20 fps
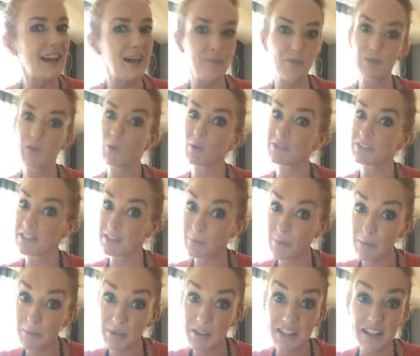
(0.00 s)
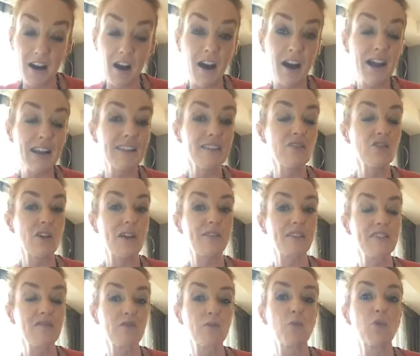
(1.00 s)
Of course, there's people in Ireland
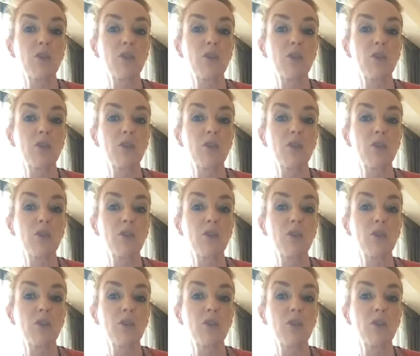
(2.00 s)
traveling from